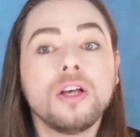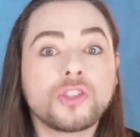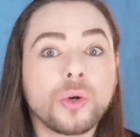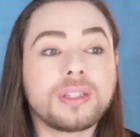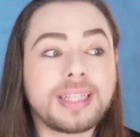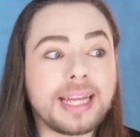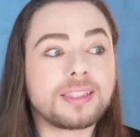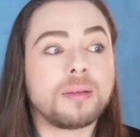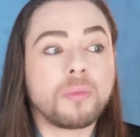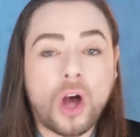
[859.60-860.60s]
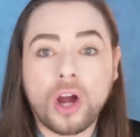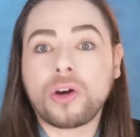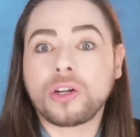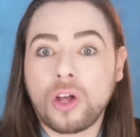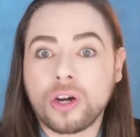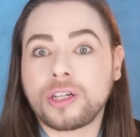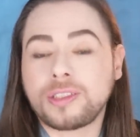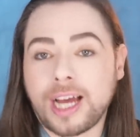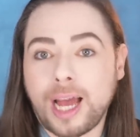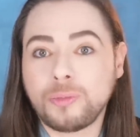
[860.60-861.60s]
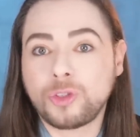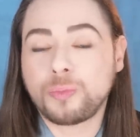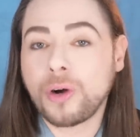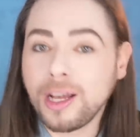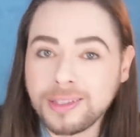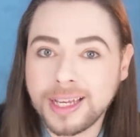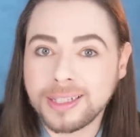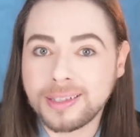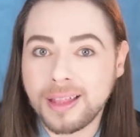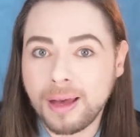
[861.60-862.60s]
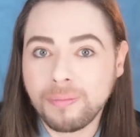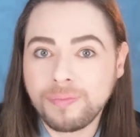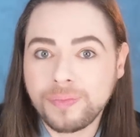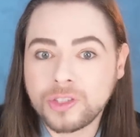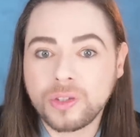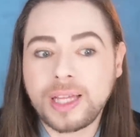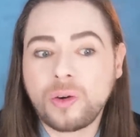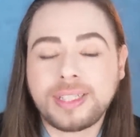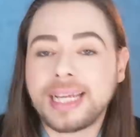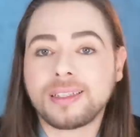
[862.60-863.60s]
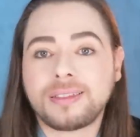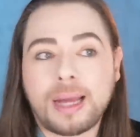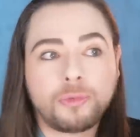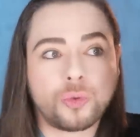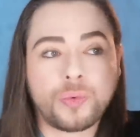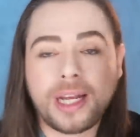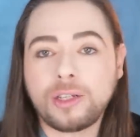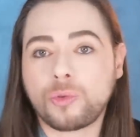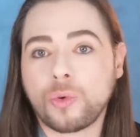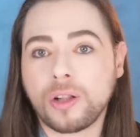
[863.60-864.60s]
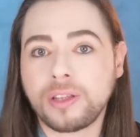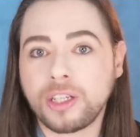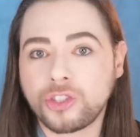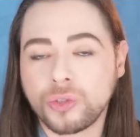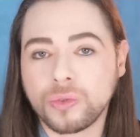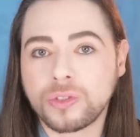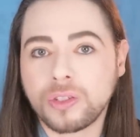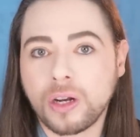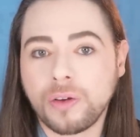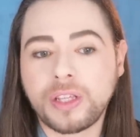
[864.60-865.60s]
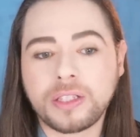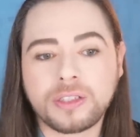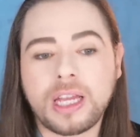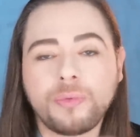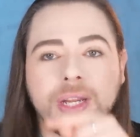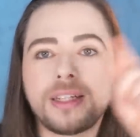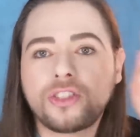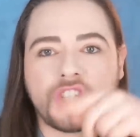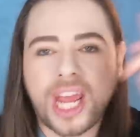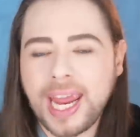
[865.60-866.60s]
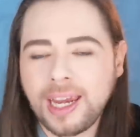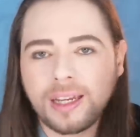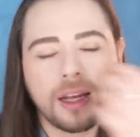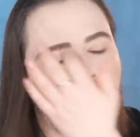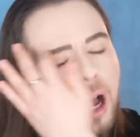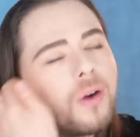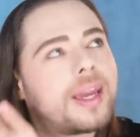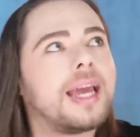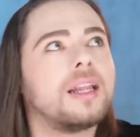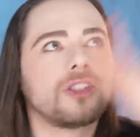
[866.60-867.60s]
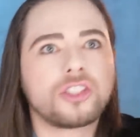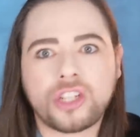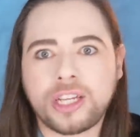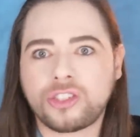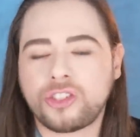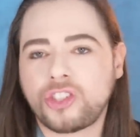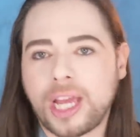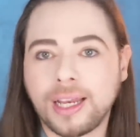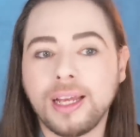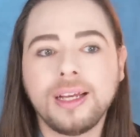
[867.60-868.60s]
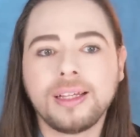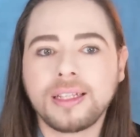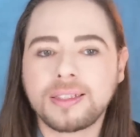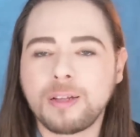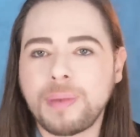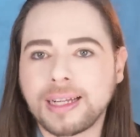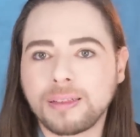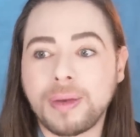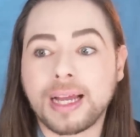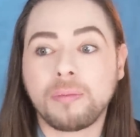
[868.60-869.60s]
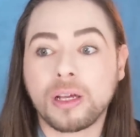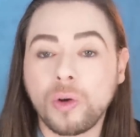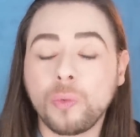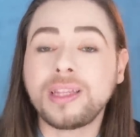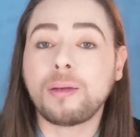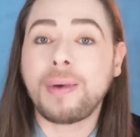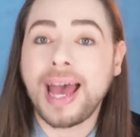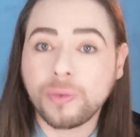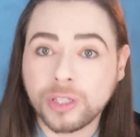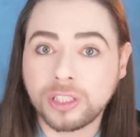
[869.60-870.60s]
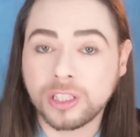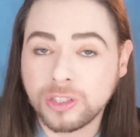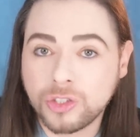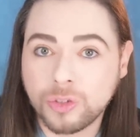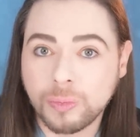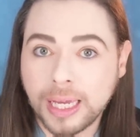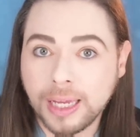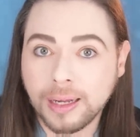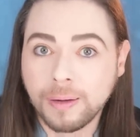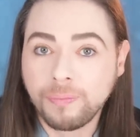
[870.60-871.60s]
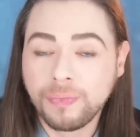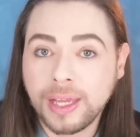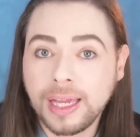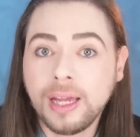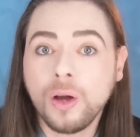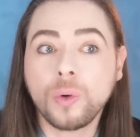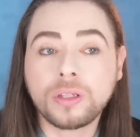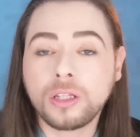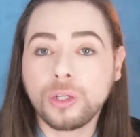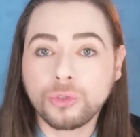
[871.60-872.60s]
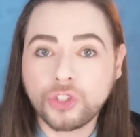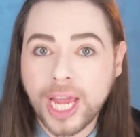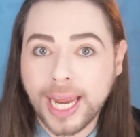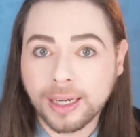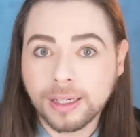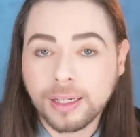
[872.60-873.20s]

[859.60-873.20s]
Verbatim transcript: So it takes them longer and longer time to process them. So they don't take the time to read through all the issues. You know, if they, they read chain, oh, okay, let's exchange the chain and send back the bag. I'm like, well, when the bag returns to me with a new chain,